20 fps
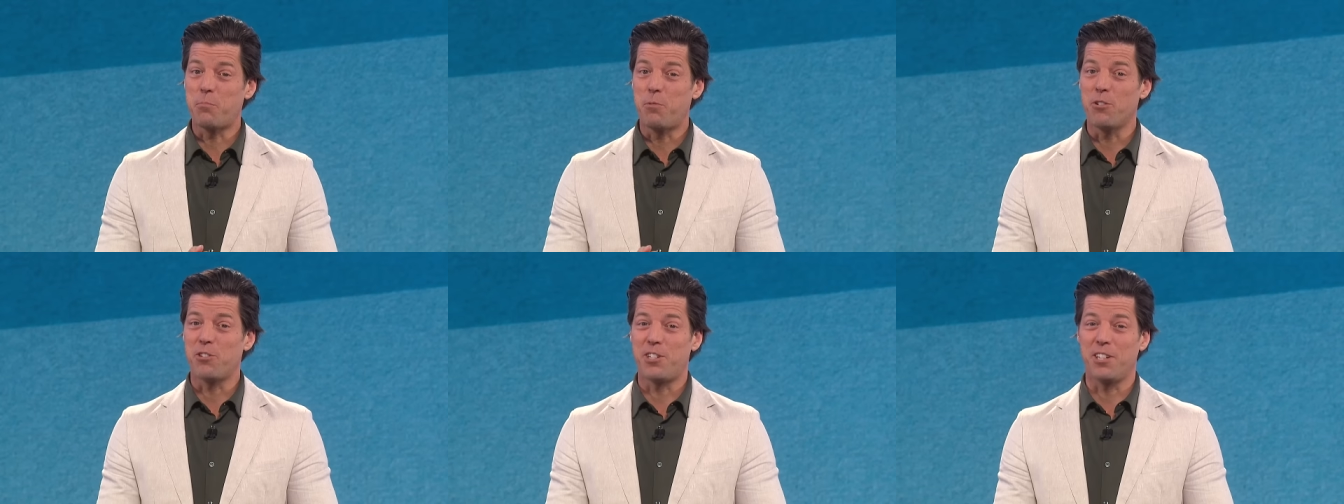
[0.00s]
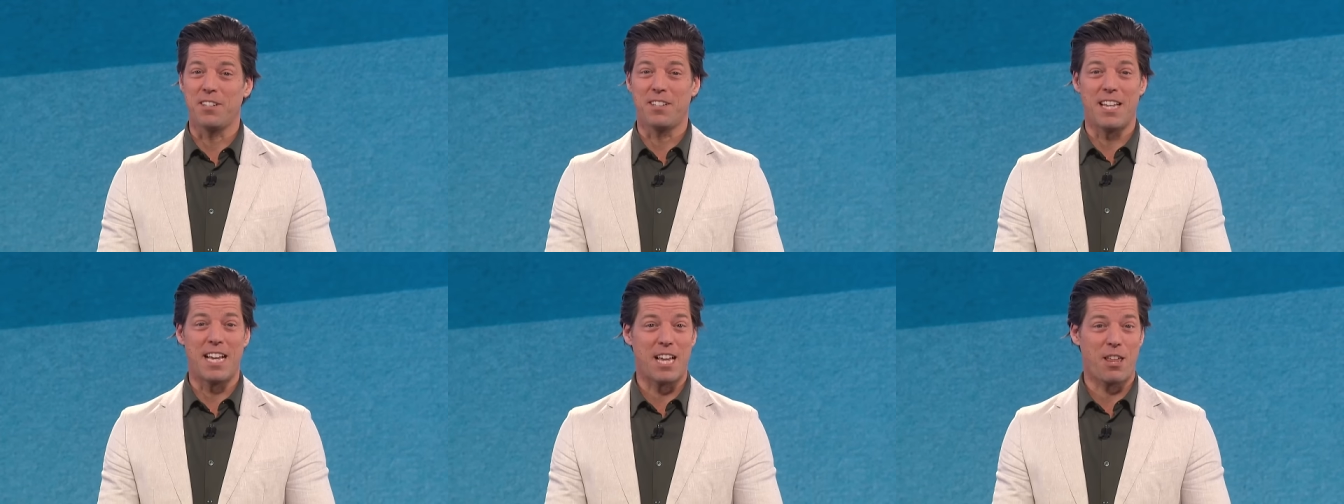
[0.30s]

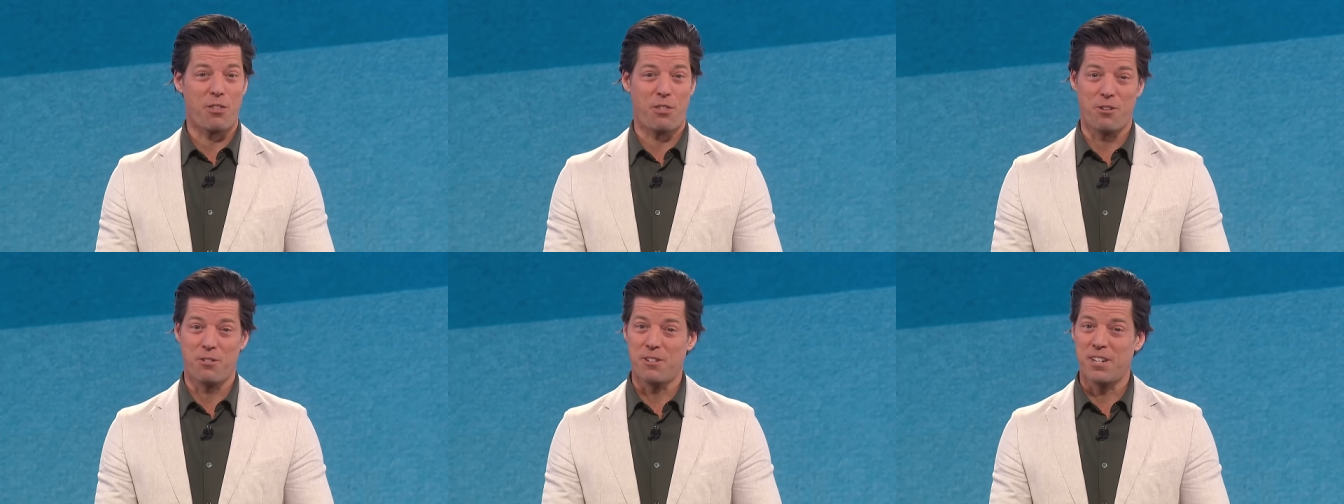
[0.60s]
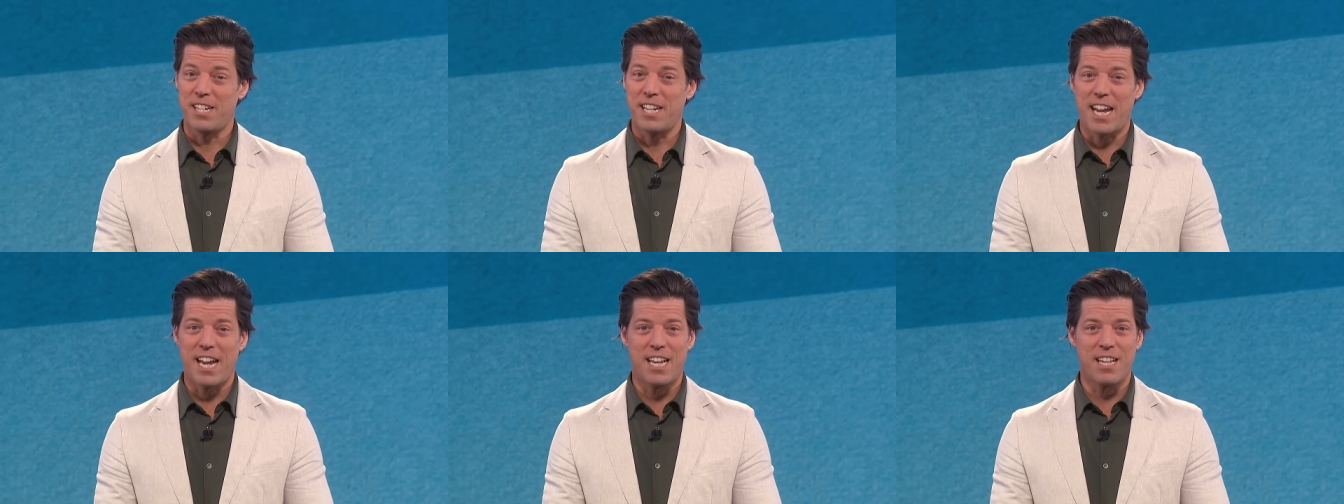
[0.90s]
pushing like
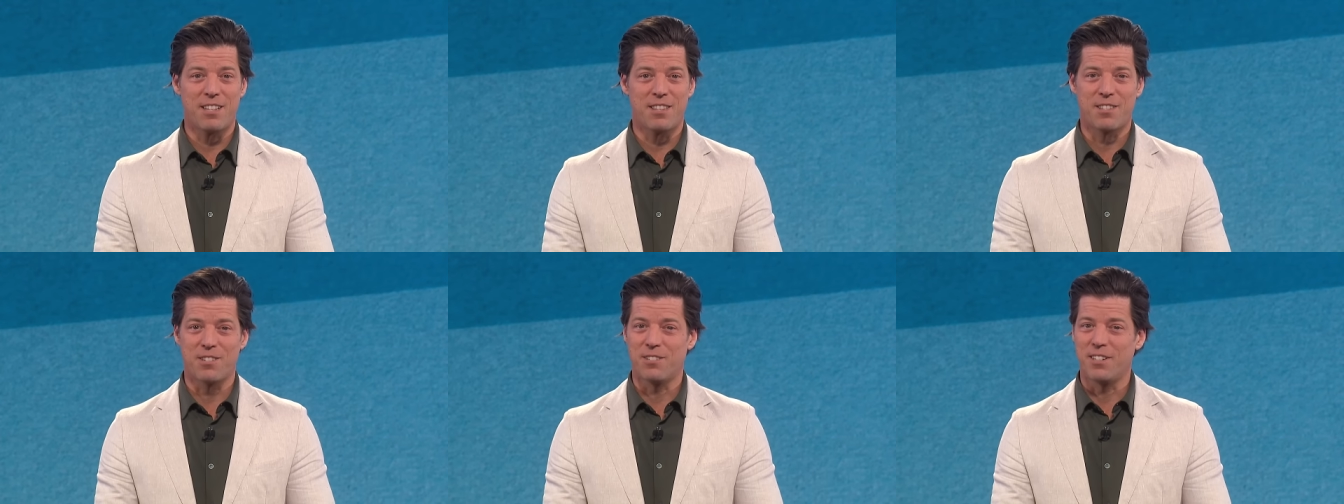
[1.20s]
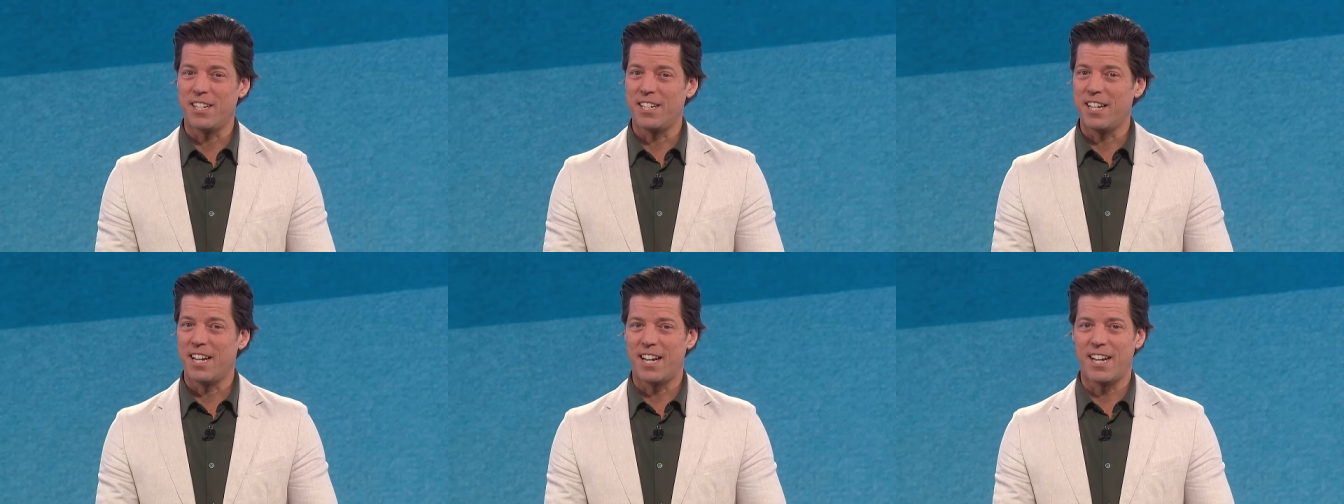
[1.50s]
38,
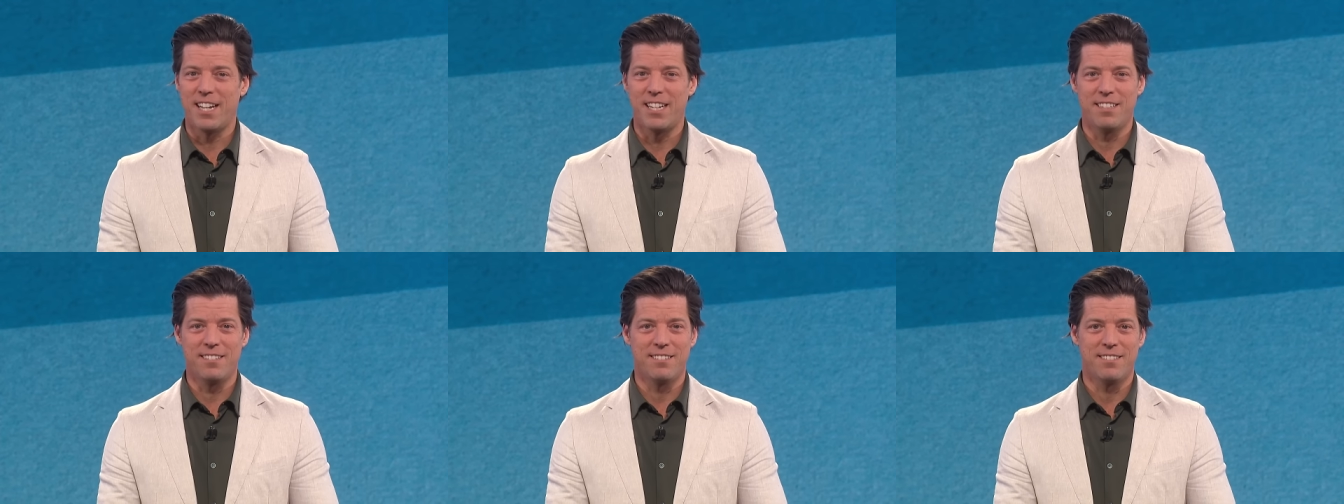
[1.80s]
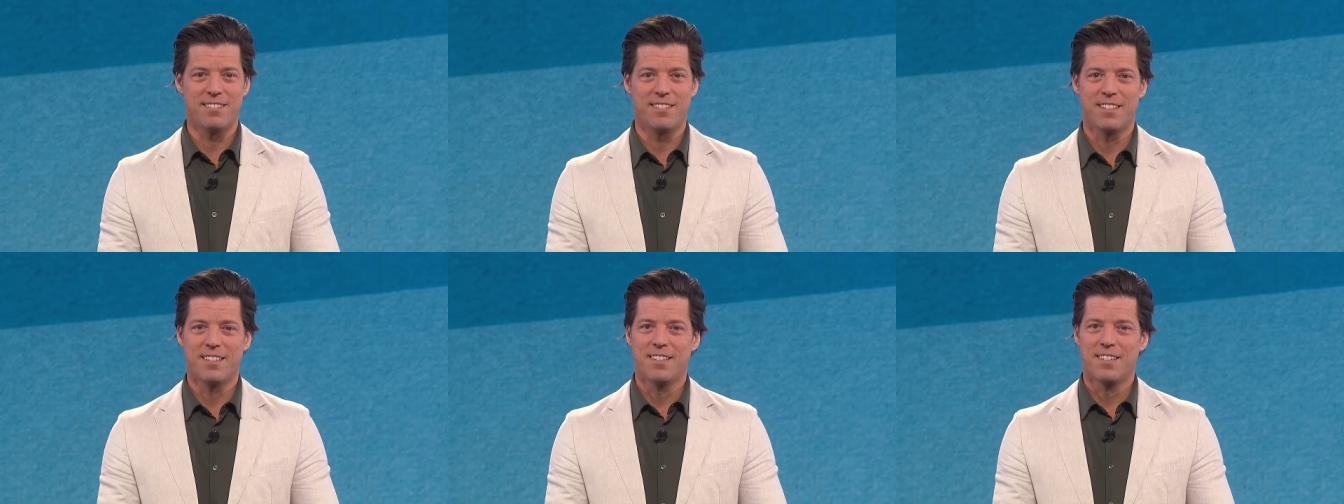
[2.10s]
39
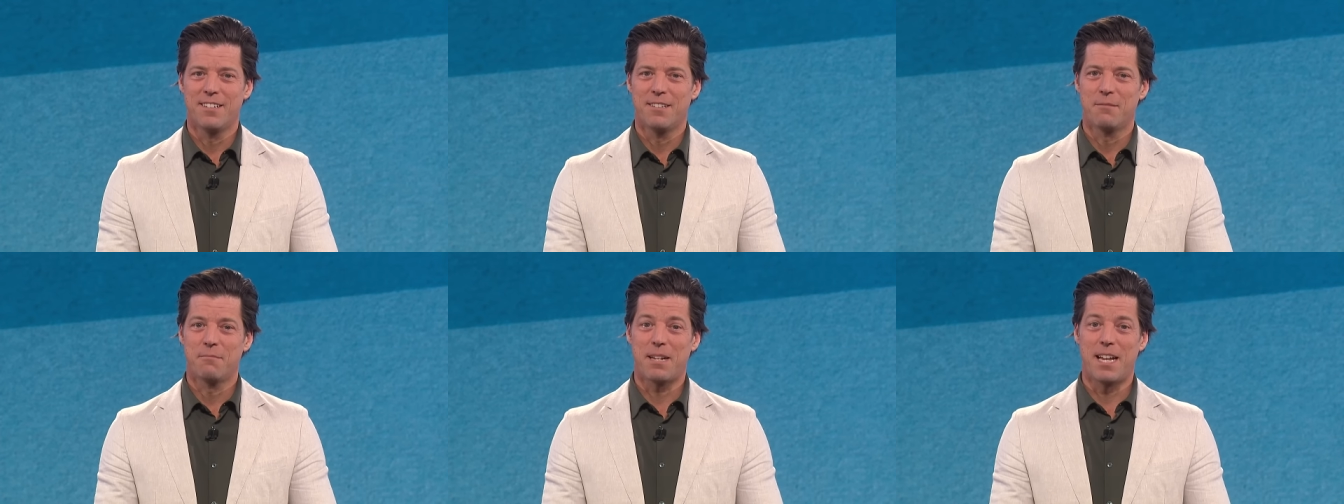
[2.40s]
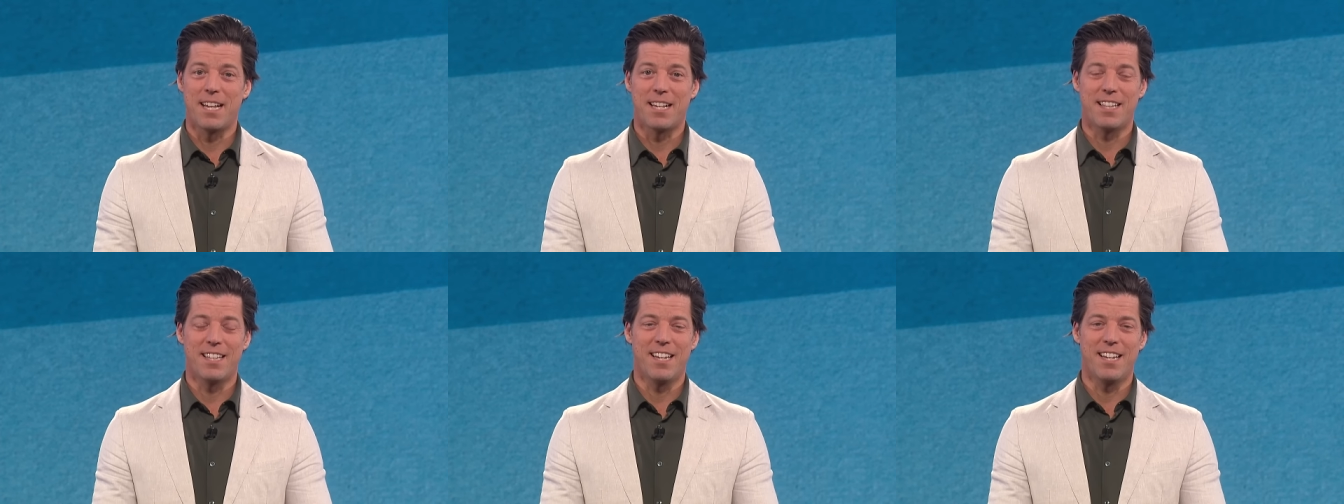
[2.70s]

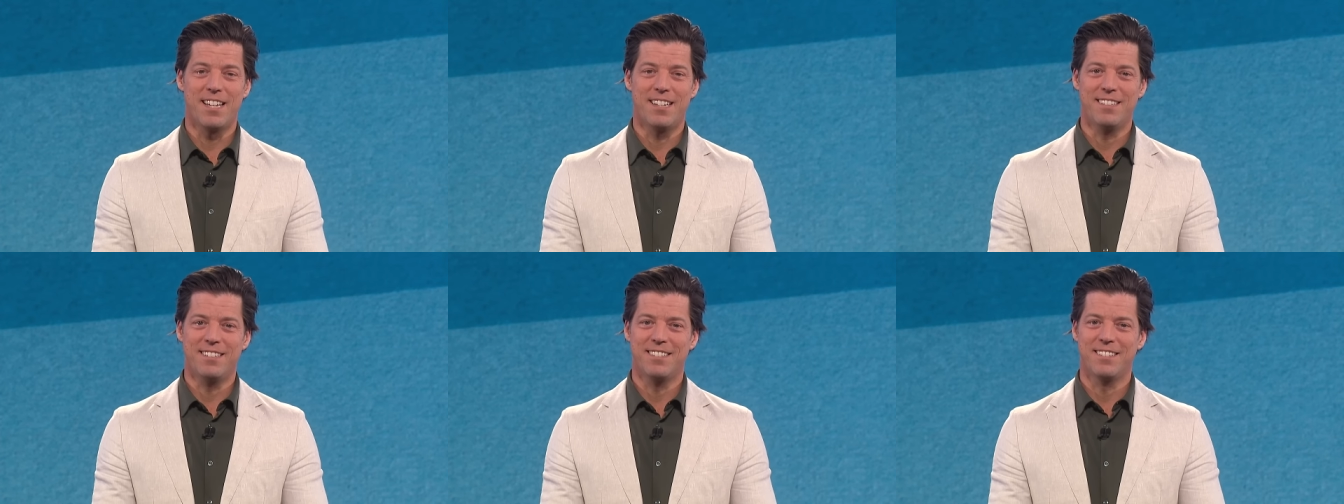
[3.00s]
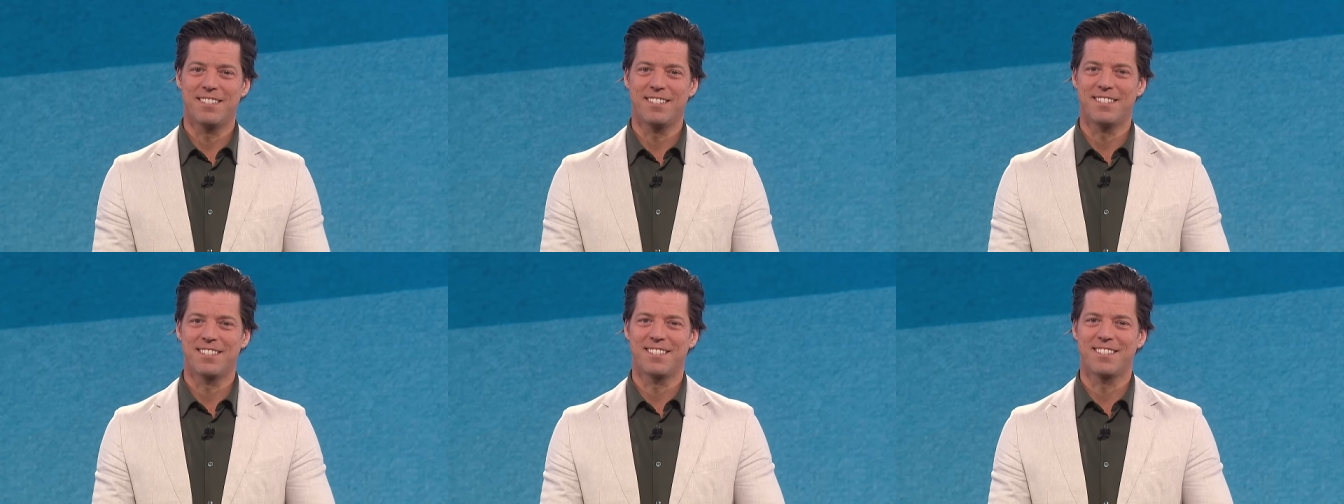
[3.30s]
back then.
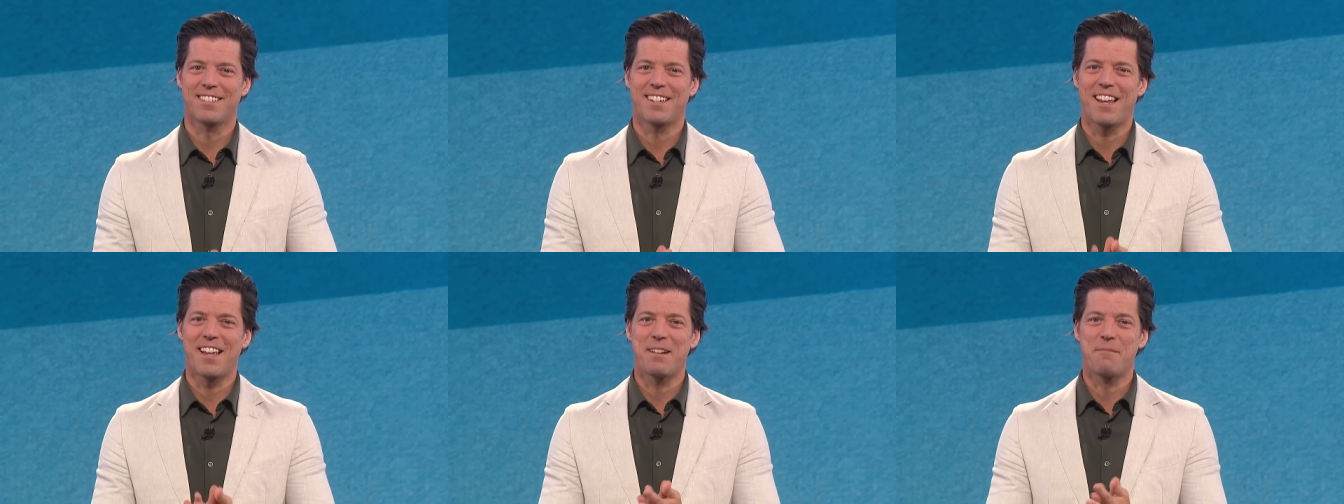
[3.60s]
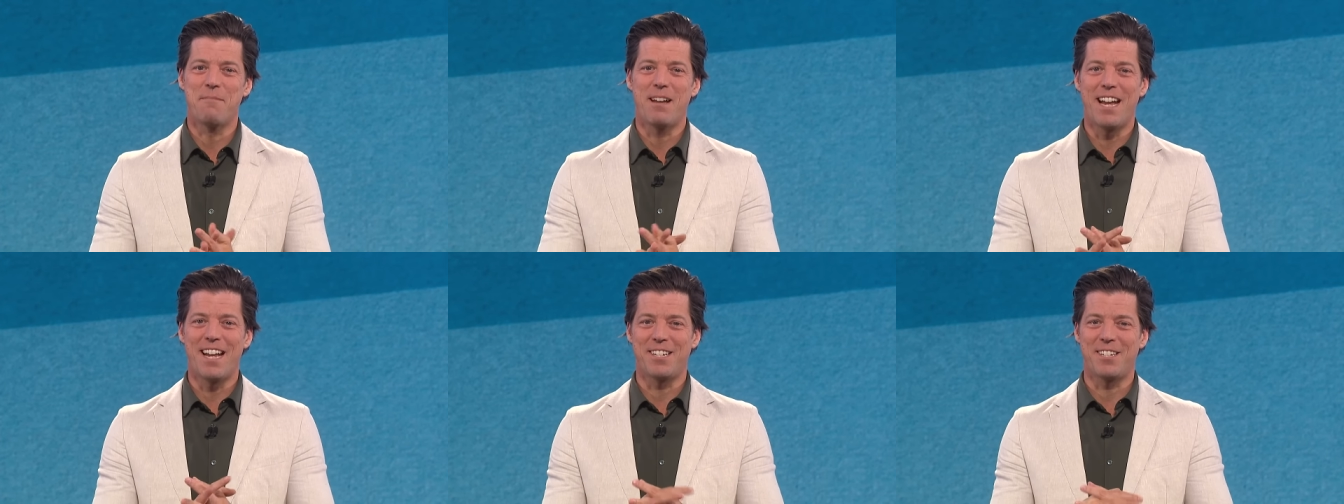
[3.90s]
Can't
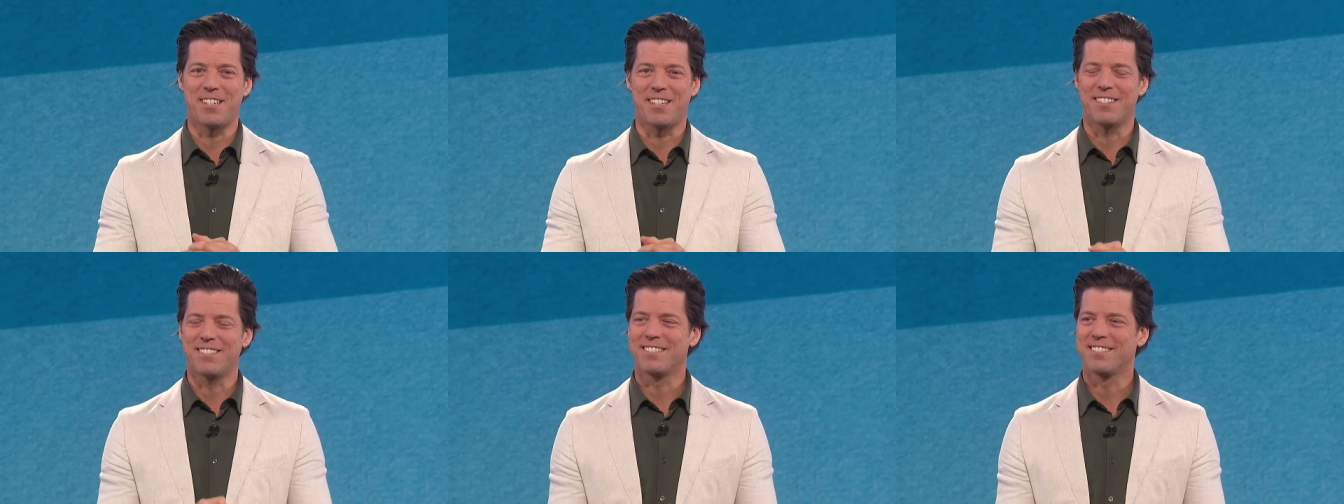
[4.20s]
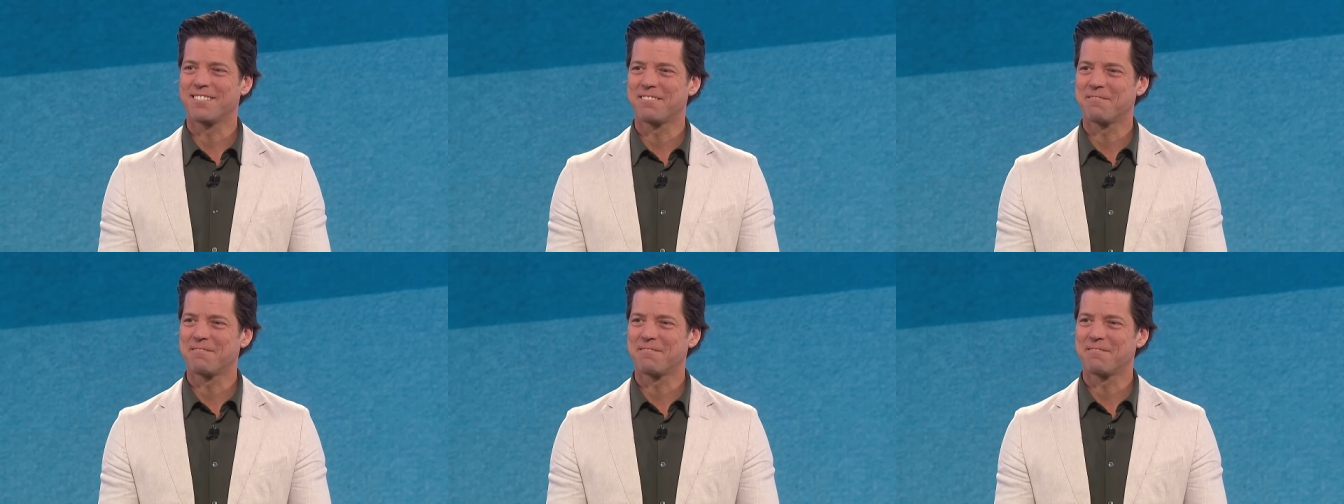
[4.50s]
imagine.